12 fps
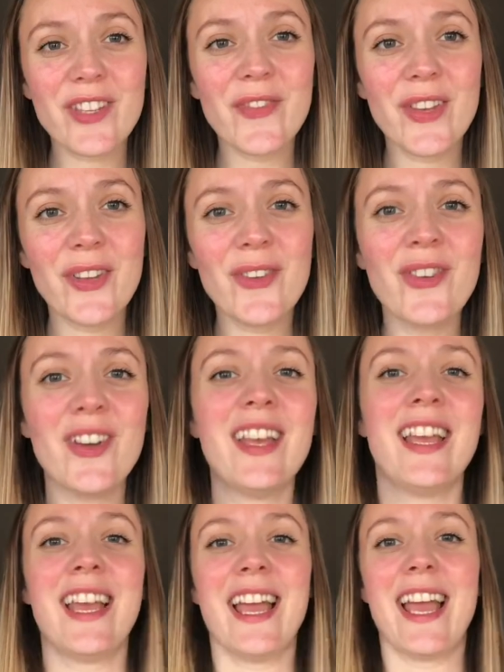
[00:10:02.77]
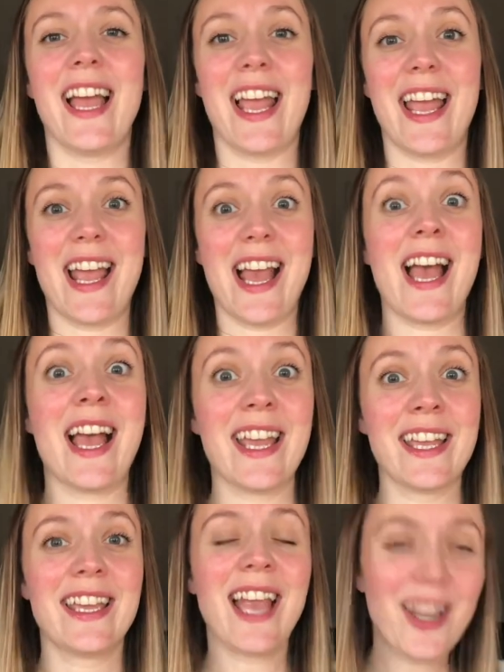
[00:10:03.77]
video.
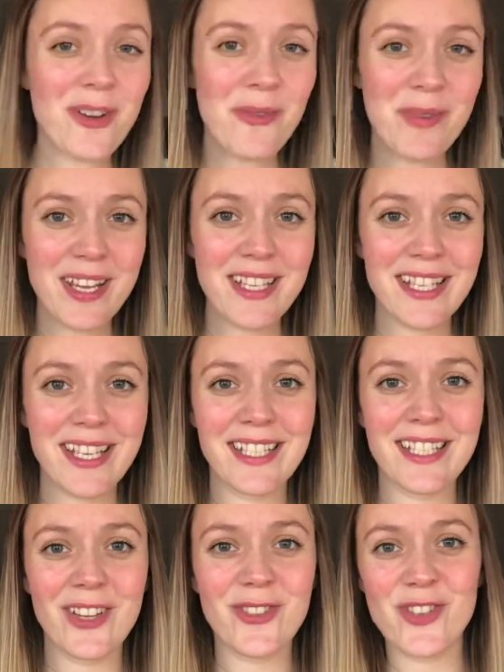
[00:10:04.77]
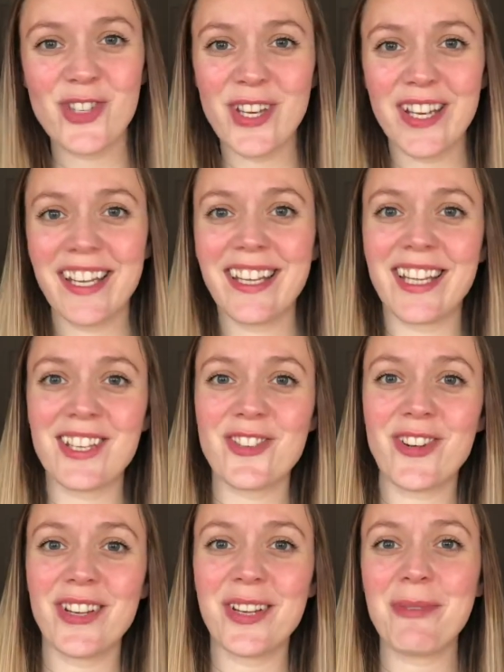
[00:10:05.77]
I cannot wait to continue sharing this
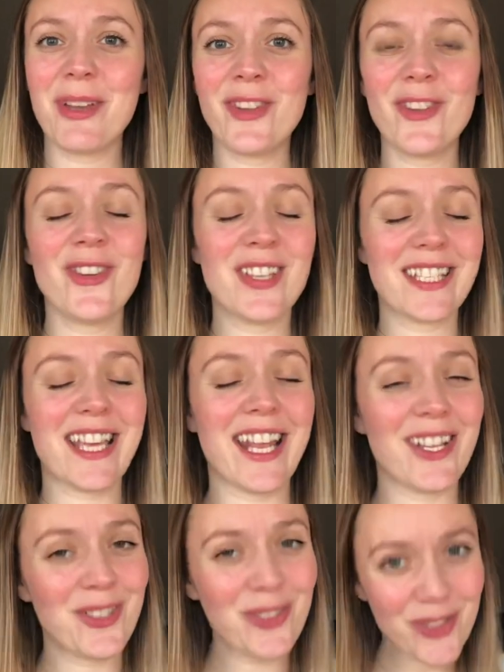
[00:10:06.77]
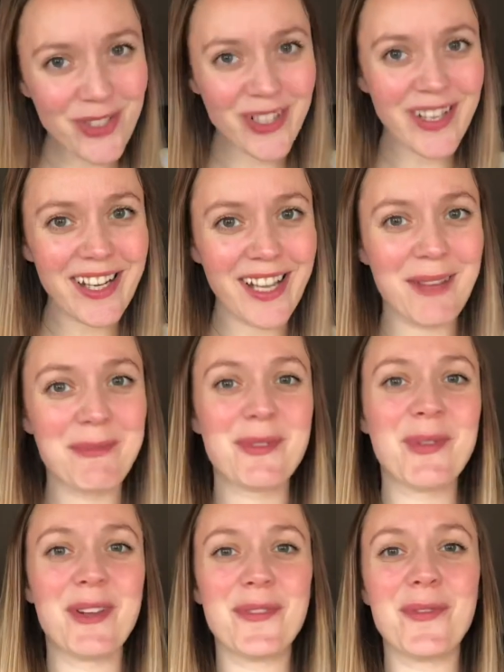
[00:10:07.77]
journey with you. It's getting closer. I'm
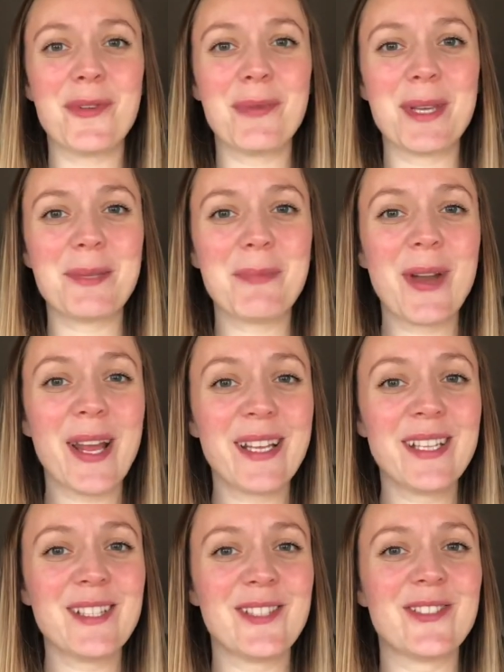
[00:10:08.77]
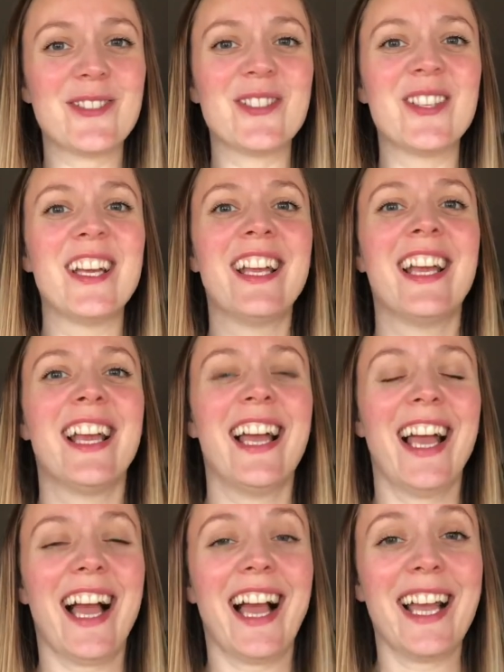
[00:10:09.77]
24 weeks pregnant, so
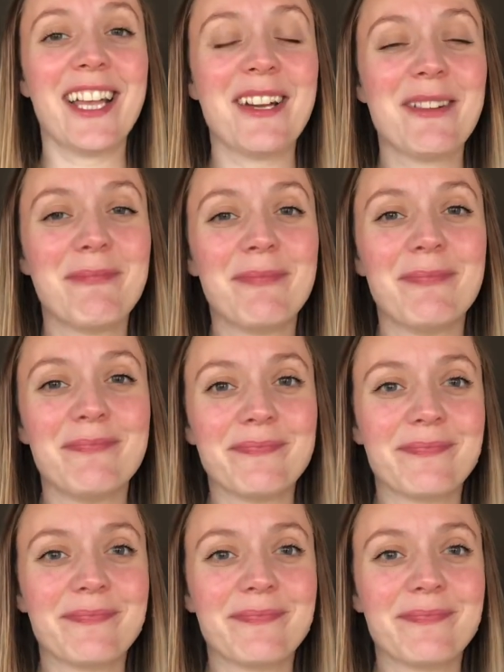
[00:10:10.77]
I am,